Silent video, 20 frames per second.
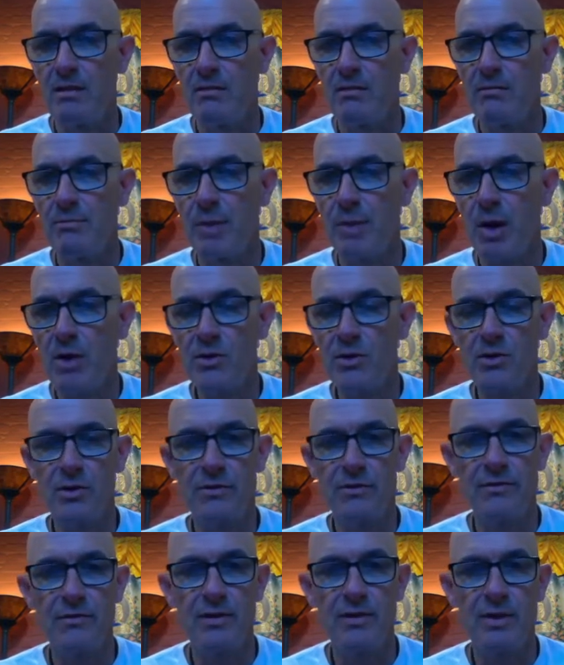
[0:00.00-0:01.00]
Parts
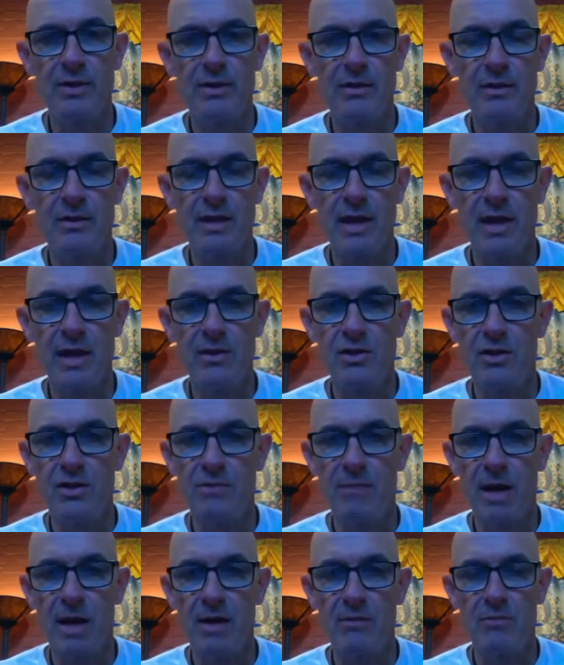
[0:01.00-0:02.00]
of the Ganges
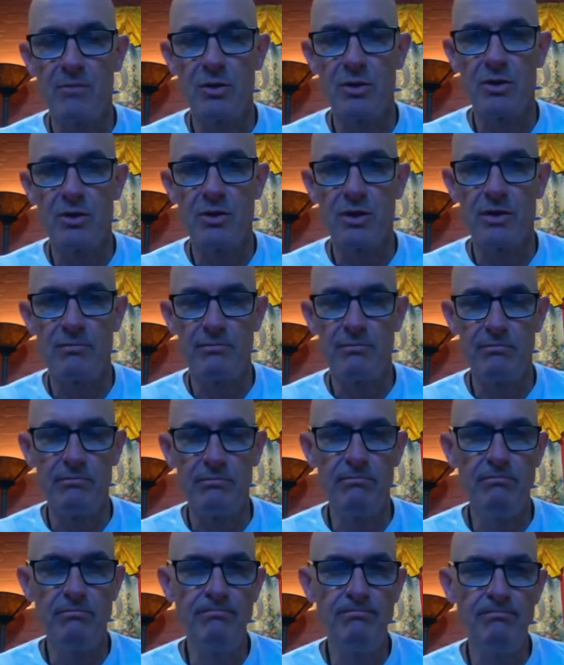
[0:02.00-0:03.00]
Mahamudra
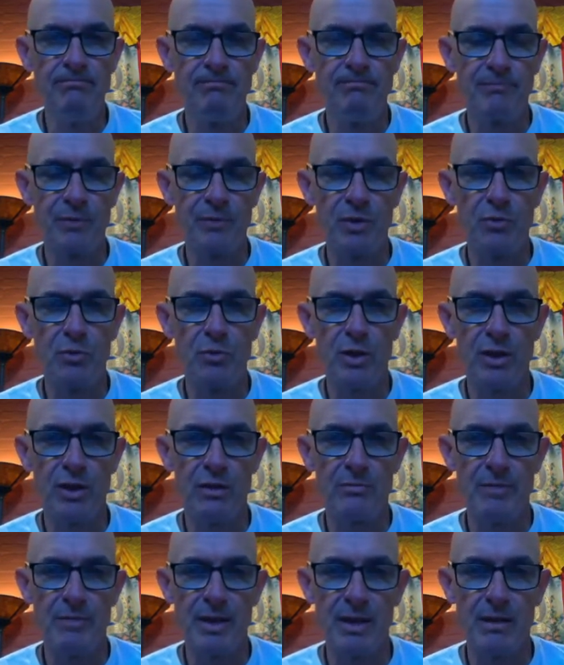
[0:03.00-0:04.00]
will
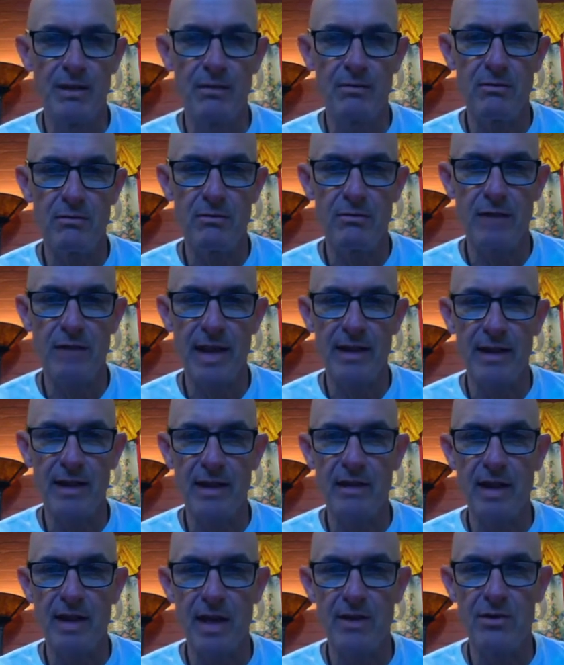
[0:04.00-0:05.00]
be
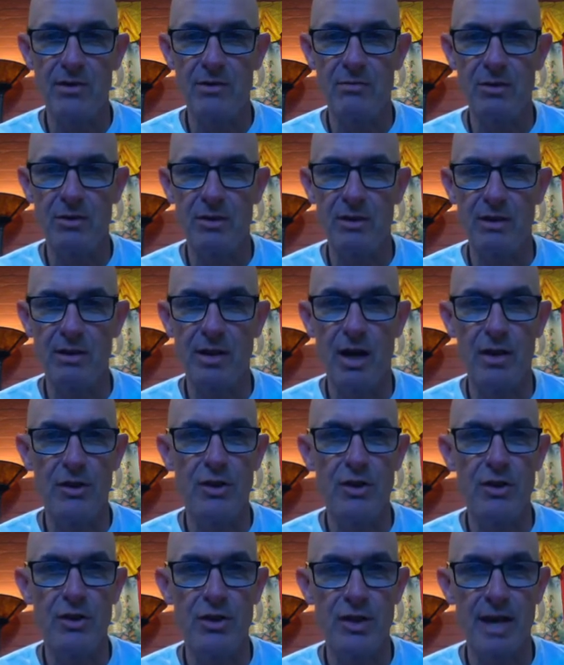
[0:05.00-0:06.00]
recognizable and
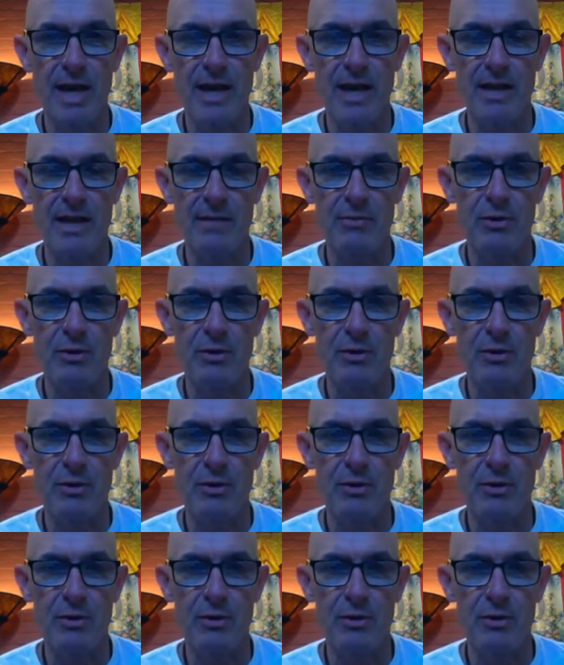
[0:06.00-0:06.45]
understandable.